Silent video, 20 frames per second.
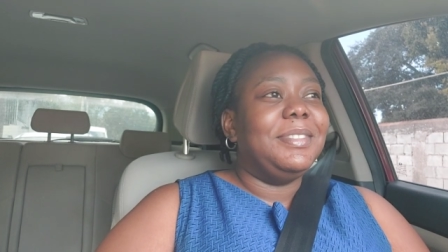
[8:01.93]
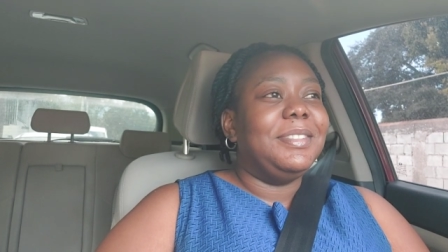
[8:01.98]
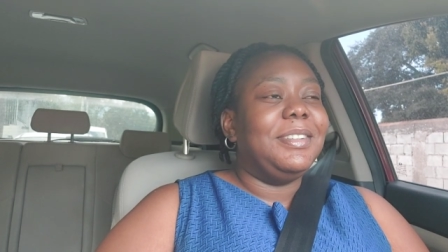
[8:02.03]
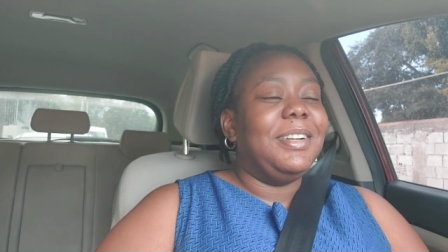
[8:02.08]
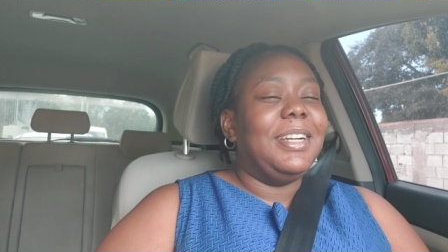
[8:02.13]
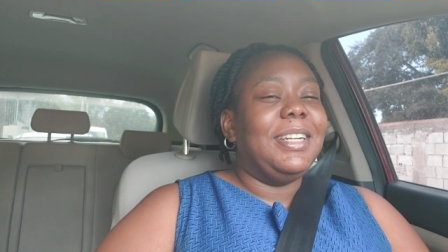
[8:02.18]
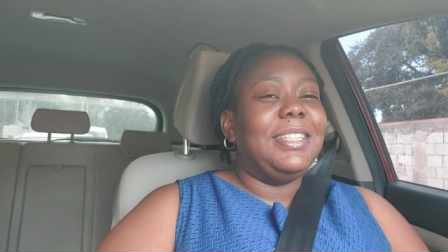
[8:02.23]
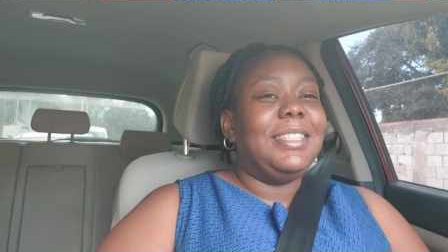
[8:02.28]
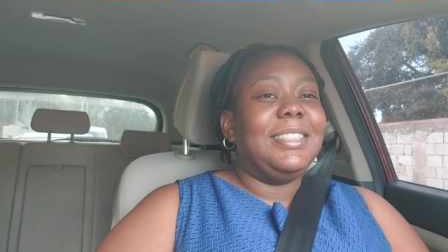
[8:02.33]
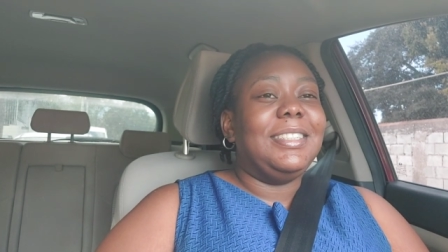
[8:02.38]

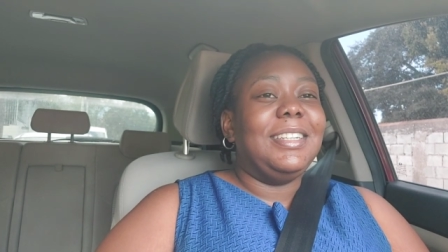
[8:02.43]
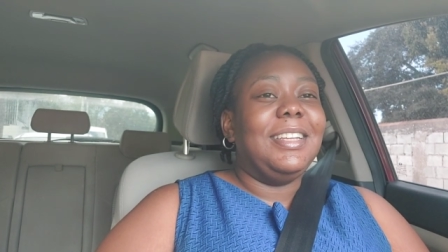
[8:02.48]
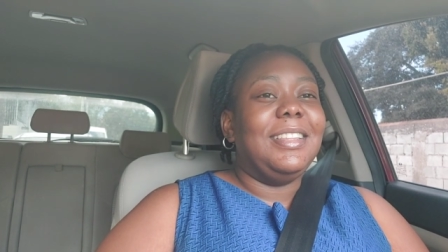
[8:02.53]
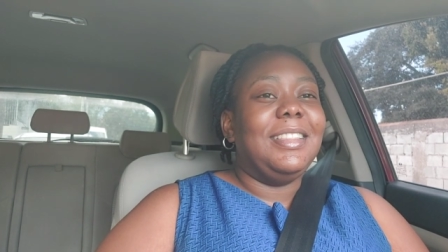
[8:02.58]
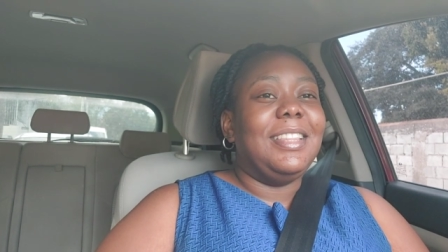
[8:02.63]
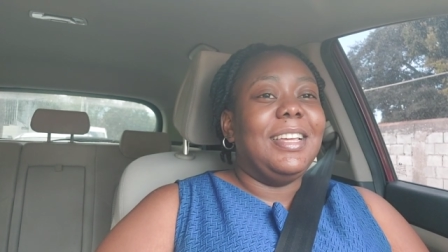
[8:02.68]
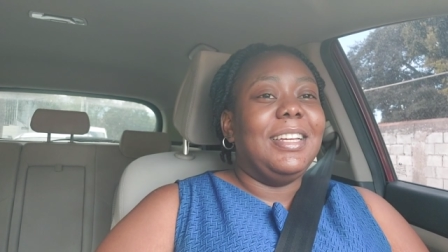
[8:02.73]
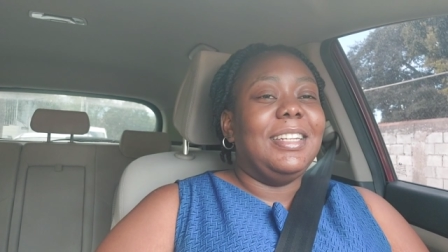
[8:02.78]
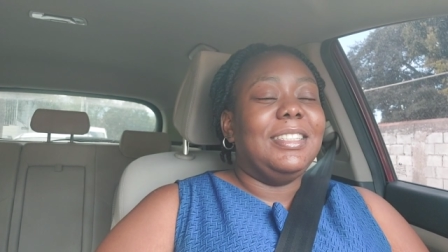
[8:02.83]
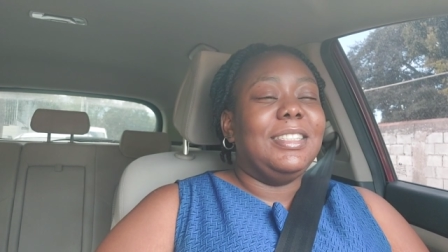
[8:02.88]
right
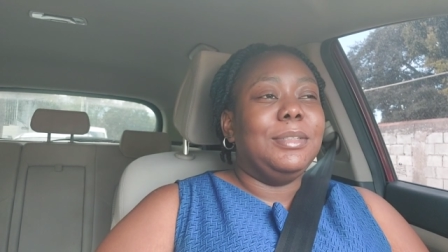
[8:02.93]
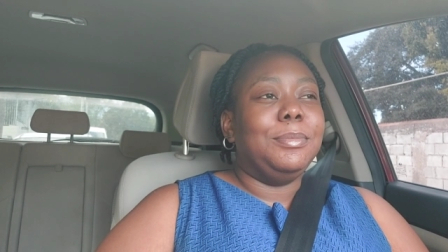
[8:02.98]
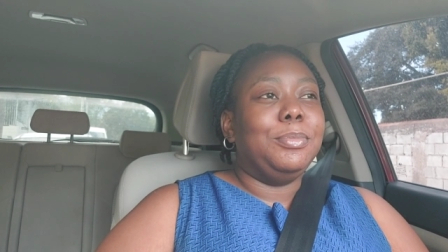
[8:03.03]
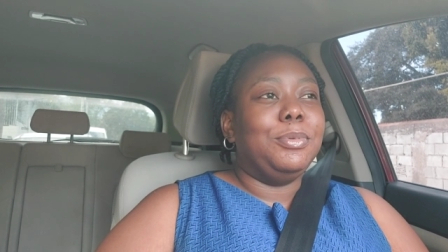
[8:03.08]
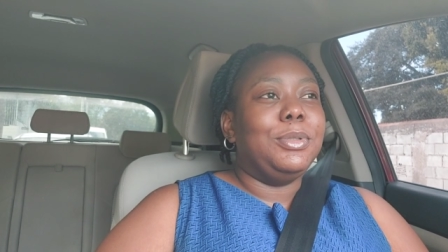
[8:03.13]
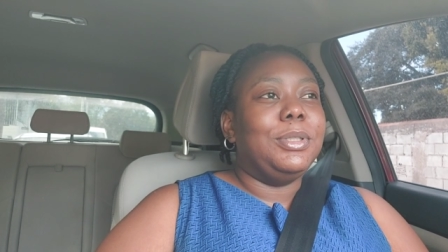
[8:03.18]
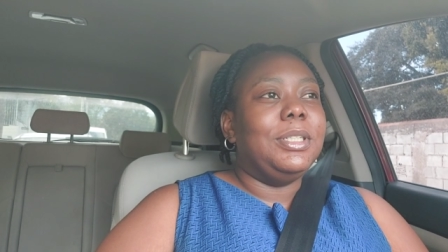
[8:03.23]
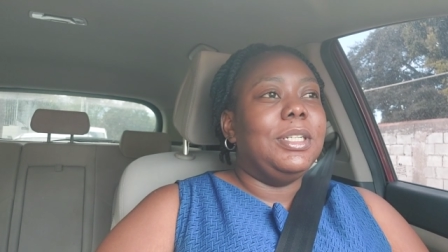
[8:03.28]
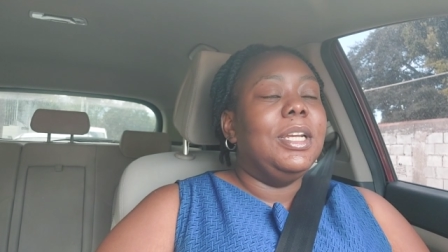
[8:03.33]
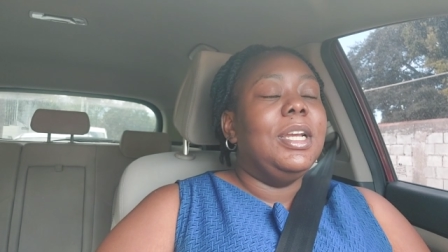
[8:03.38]
that is a
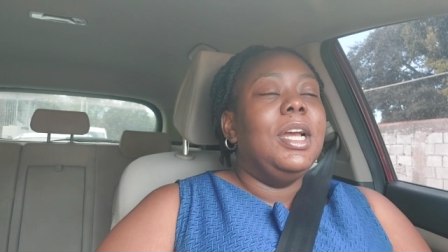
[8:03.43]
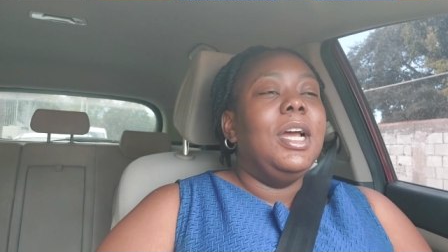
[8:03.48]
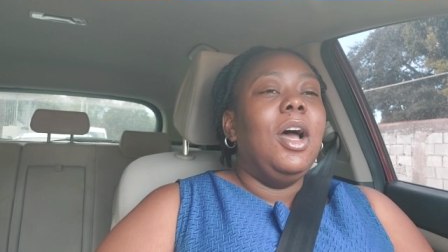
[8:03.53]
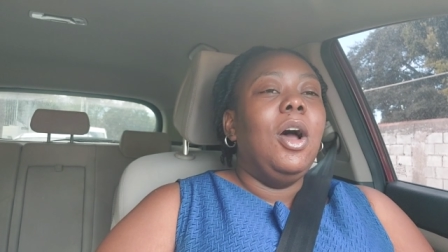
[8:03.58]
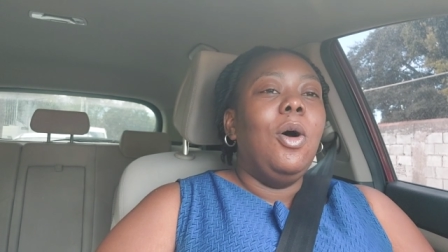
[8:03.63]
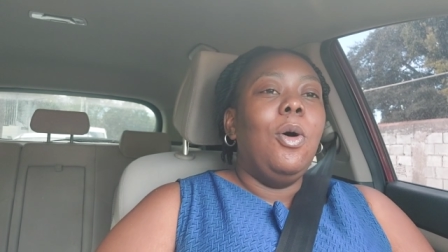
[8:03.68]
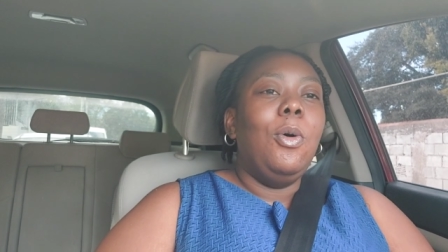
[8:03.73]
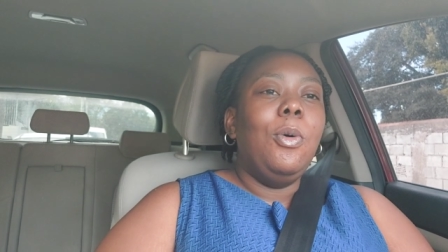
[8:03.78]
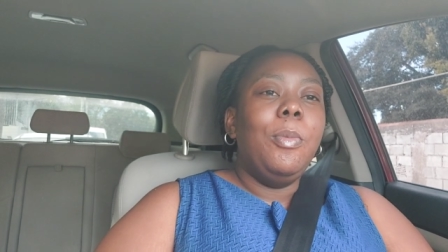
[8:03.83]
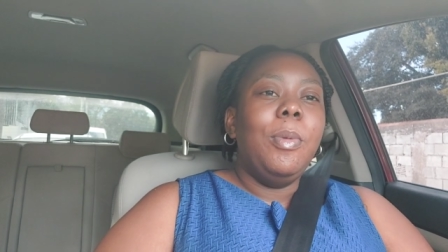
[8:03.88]
pre
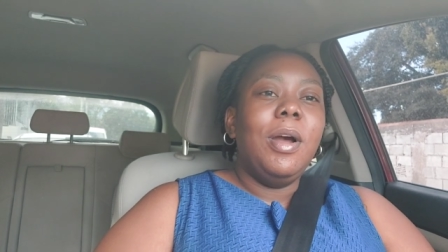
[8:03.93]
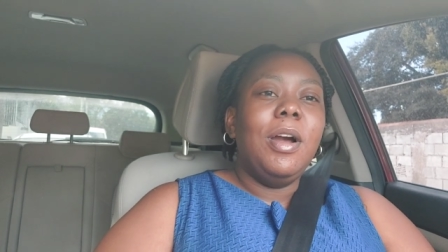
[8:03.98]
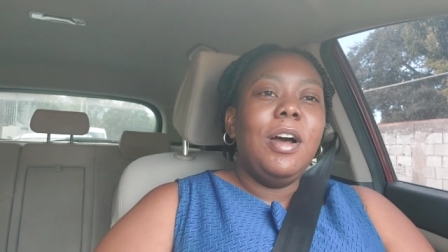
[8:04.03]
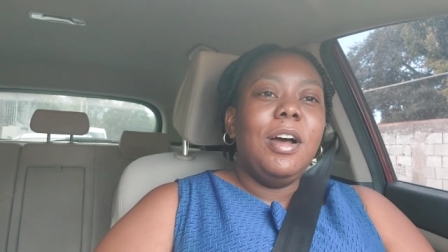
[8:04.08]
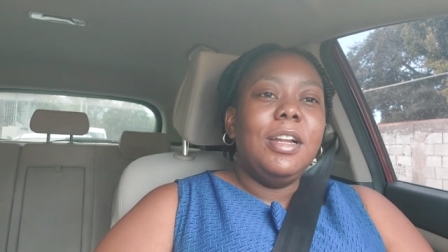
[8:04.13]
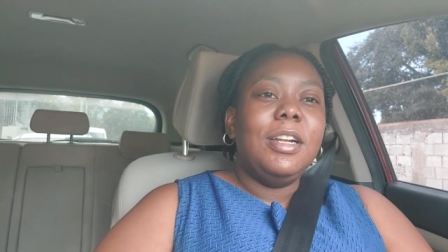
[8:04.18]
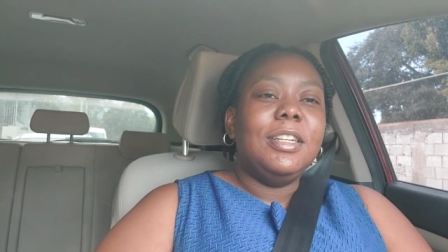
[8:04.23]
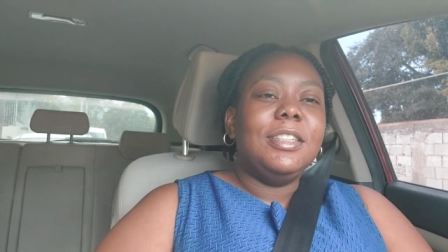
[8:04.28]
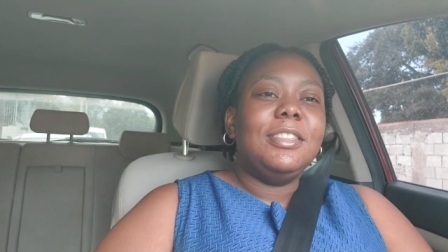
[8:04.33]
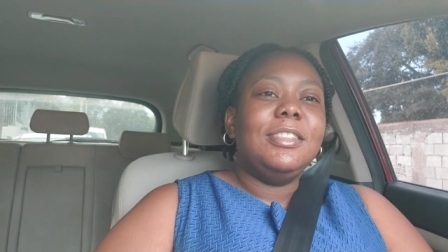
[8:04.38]
oh my
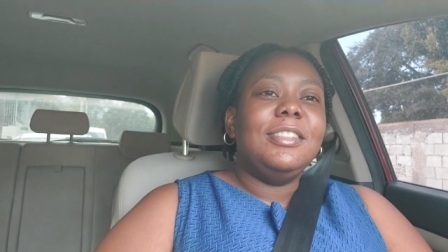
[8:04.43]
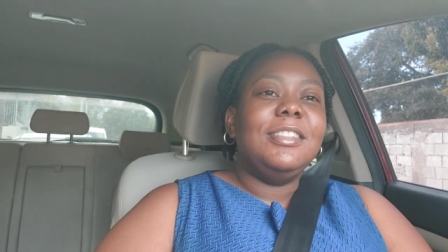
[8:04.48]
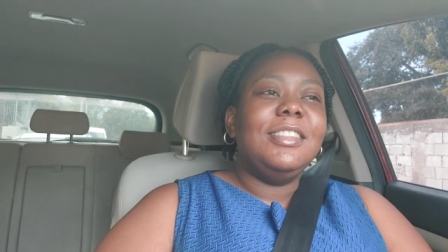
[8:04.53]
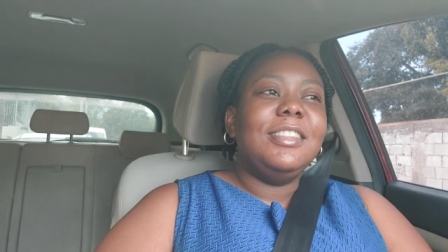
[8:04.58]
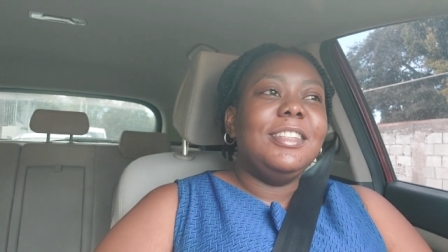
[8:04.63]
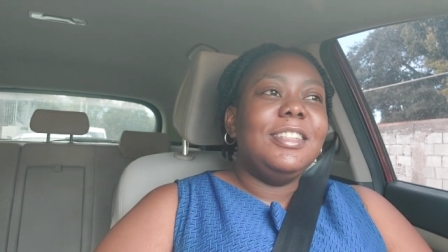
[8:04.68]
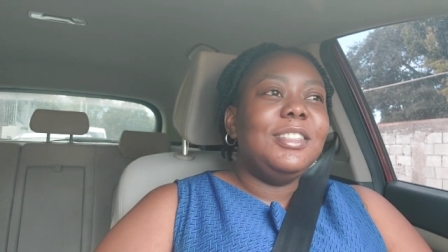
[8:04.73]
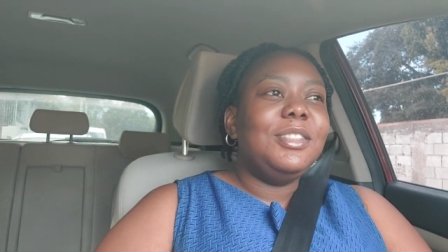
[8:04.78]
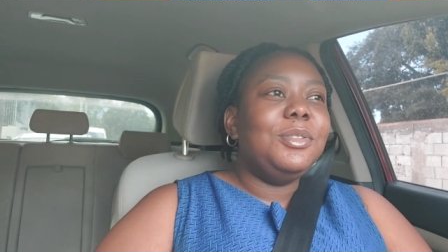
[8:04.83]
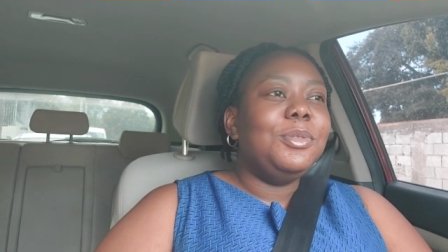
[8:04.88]
god so
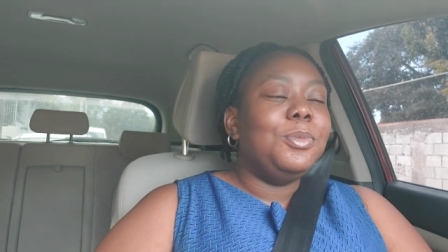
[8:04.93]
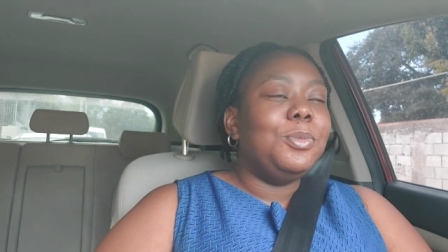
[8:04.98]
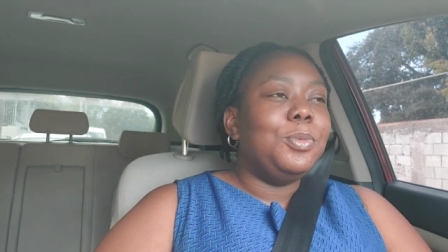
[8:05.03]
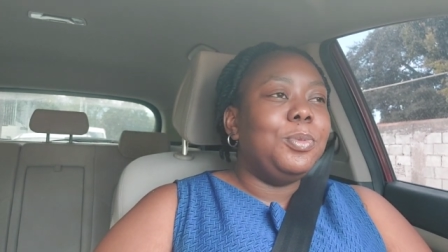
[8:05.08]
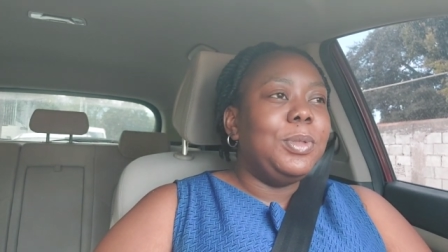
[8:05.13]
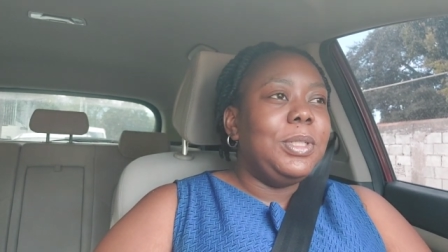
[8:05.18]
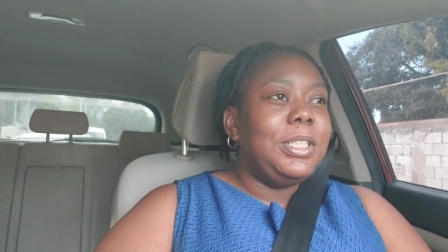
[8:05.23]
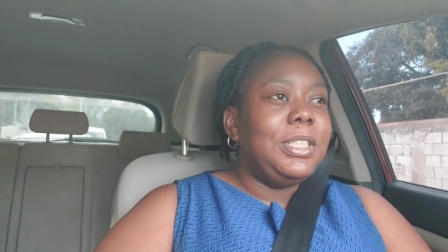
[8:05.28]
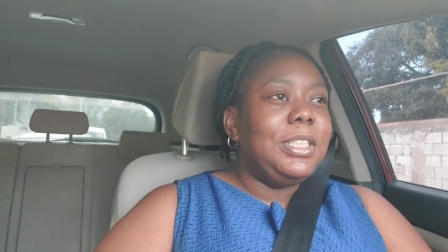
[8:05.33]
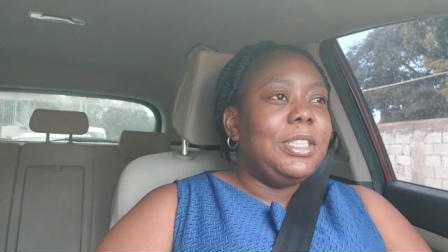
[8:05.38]
this
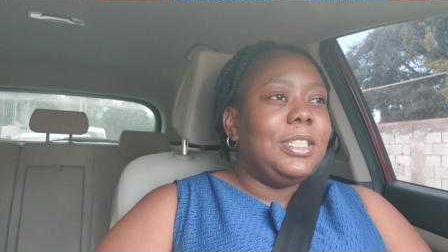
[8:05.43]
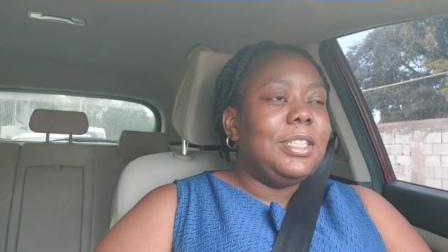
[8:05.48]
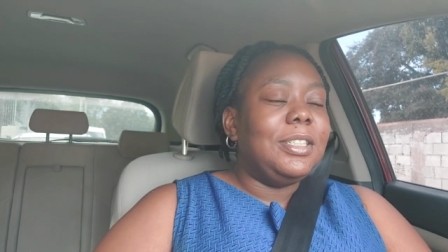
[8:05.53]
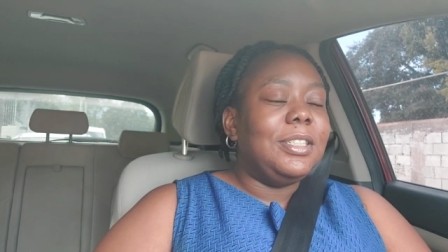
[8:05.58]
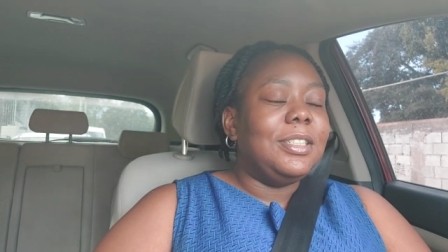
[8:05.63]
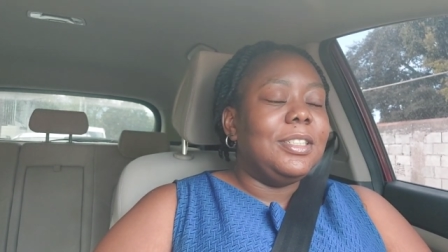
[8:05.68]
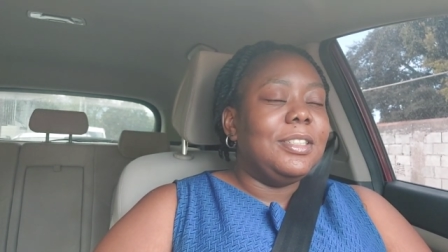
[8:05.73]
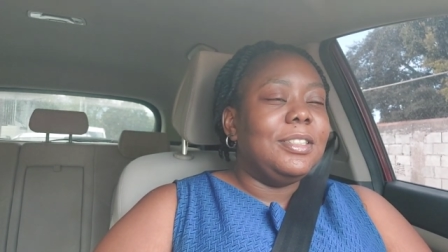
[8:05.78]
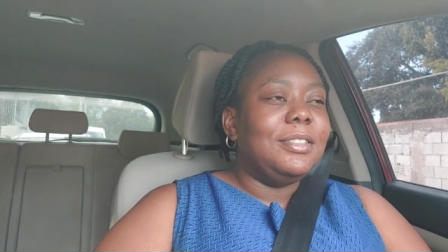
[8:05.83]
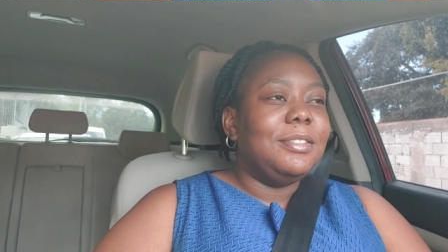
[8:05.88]
week